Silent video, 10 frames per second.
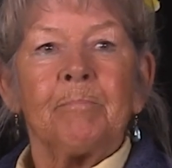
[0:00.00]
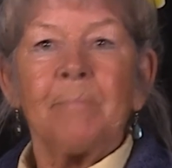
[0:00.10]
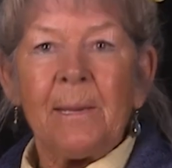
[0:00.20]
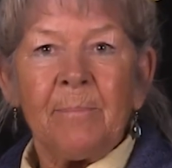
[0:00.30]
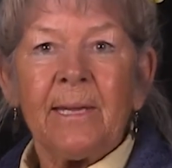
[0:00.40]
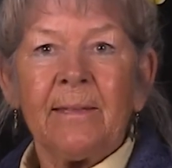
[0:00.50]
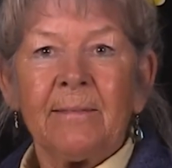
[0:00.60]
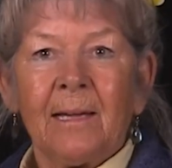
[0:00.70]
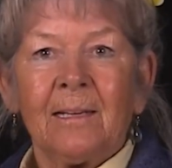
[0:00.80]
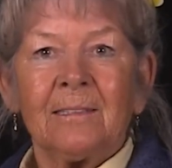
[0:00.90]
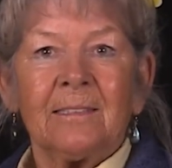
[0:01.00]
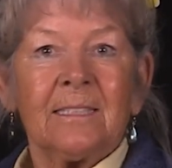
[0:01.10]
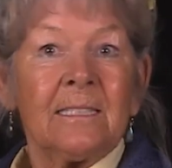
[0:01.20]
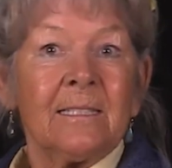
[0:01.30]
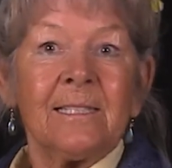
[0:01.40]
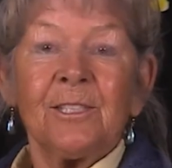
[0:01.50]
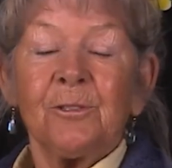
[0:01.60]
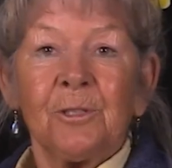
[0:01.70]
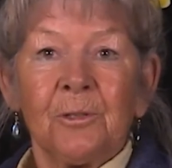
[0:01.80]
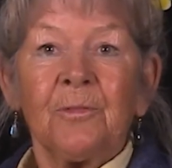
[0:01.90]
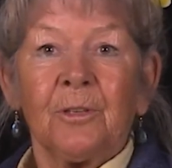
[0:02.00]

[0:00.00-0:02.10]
Maybe that is true